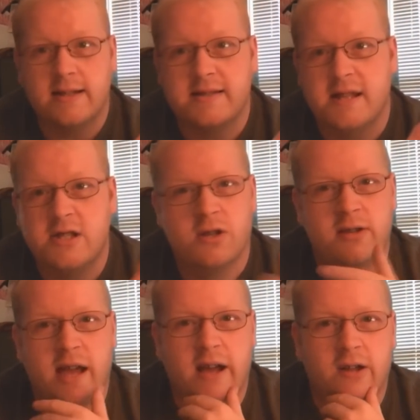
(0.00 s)
this digital
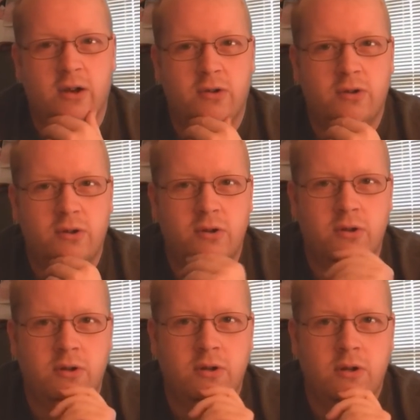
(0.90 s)
download.
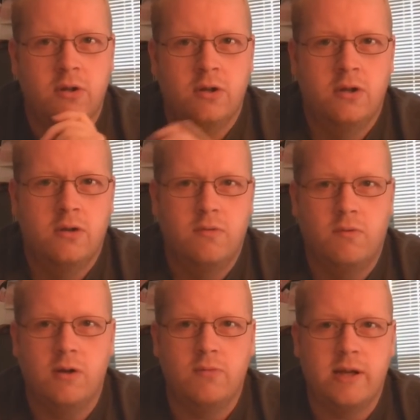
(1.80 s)

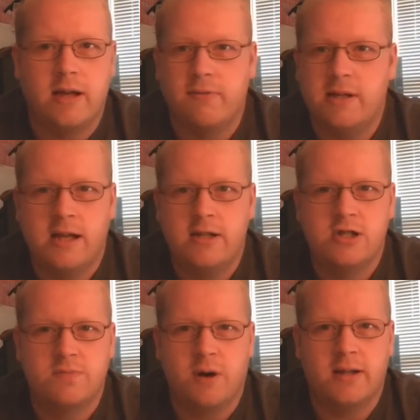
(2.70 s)
1 week, I went ahead and
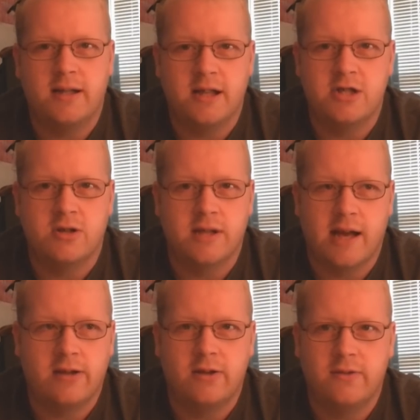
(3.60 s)
just bought the digital
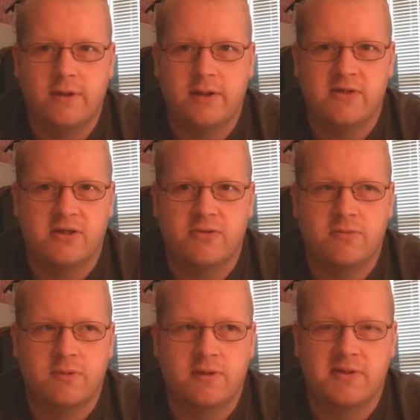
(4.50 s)
download of it because
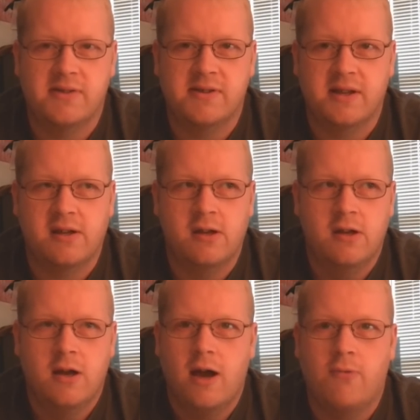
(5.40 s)
I was like,
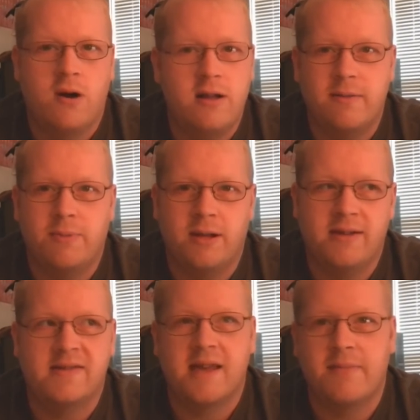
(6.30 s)
I wanted to
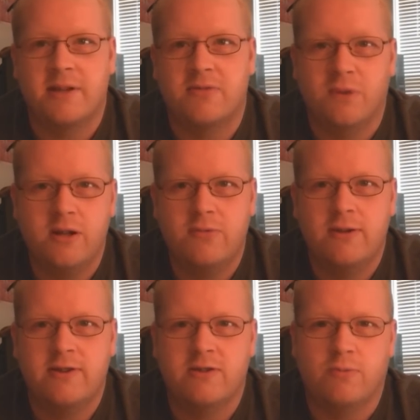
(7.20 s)
play this game. And that's one of the
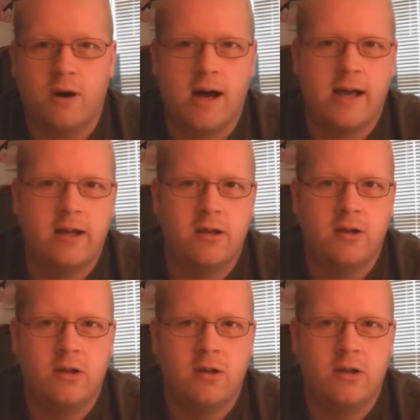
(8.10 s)
reasons why